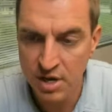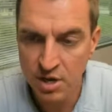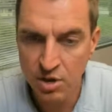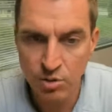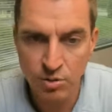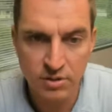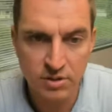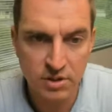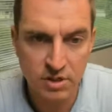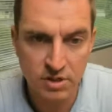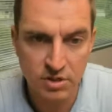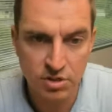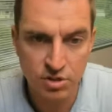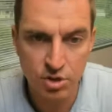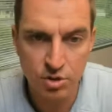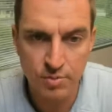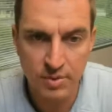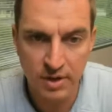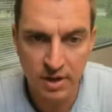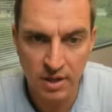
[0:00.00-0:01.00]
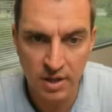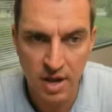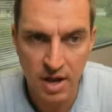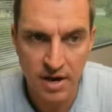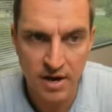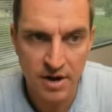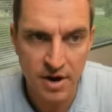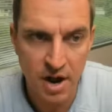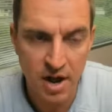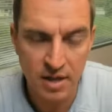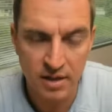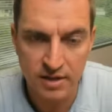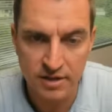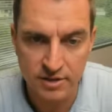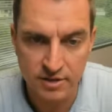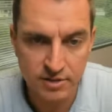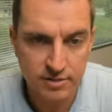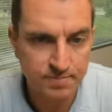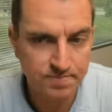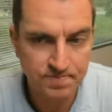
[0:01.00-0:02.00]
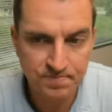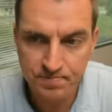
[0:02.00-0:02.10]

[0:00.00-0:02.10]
who is consuming a lot of knowledge,